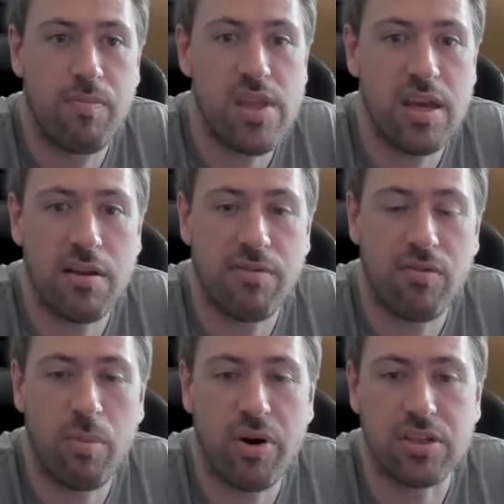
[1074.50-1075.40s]
In
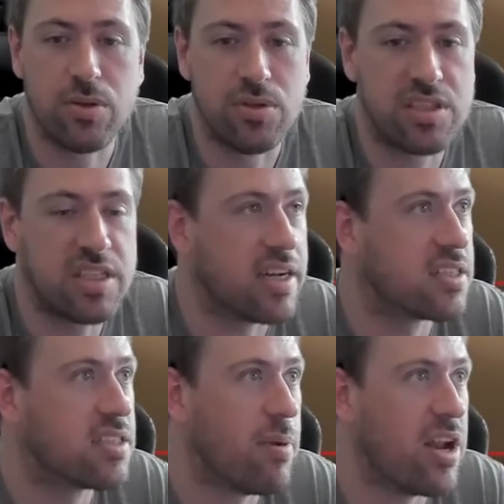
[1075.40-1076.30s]

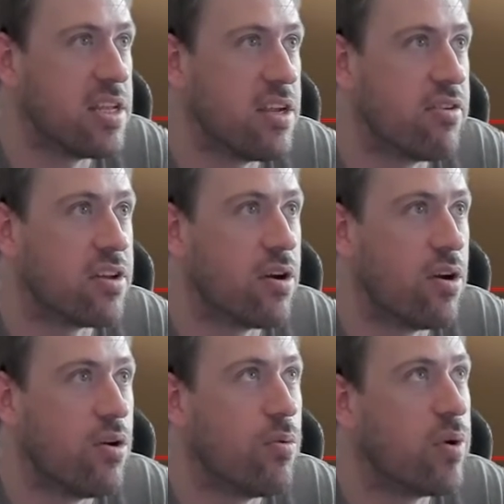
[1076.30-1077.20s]
4.26, about a year
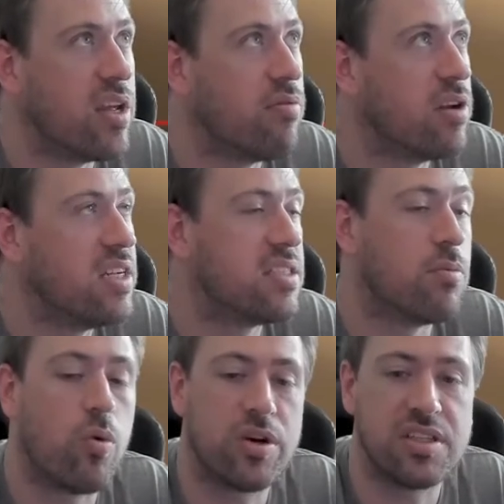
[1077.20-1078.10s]
ago, we released a
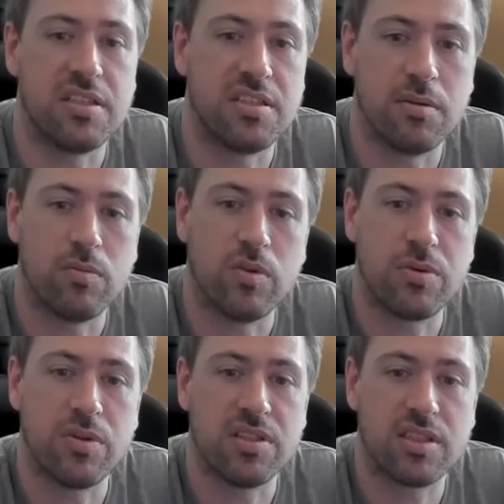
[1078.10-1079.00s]
water system,
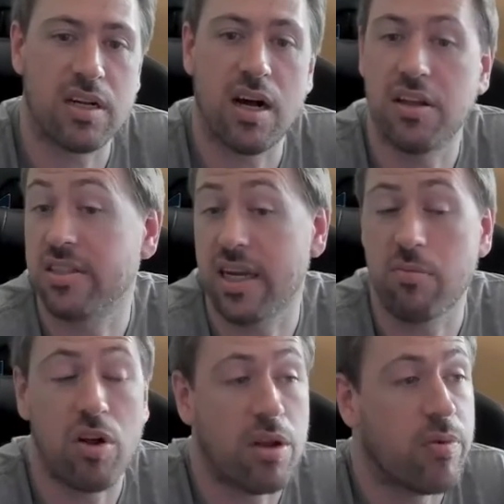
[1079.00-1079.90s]
which was the
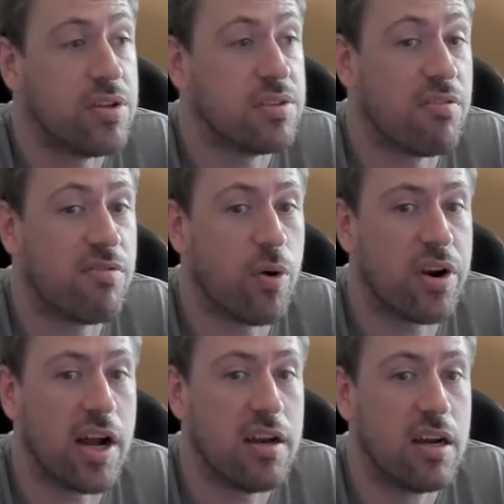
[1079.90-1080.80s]
same one that we use for
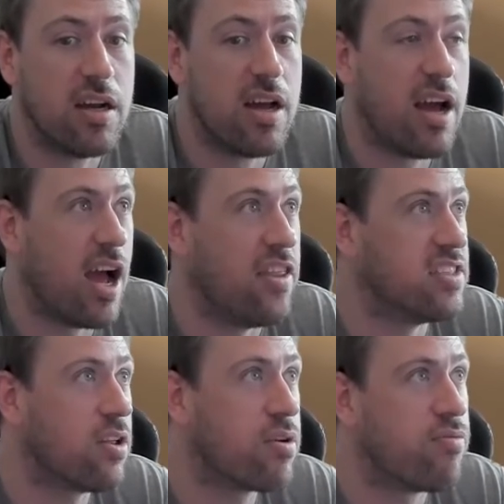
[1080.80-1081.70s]
Fortnite. And
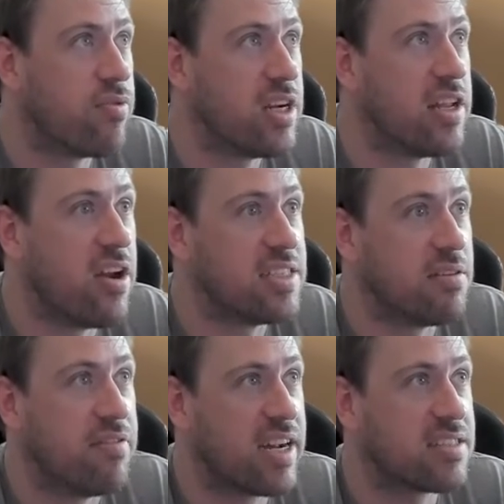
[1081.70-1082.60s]
there's a lot of really nice
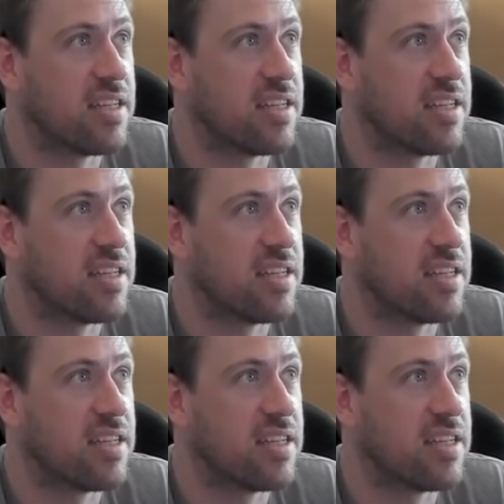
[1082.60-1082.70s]
effects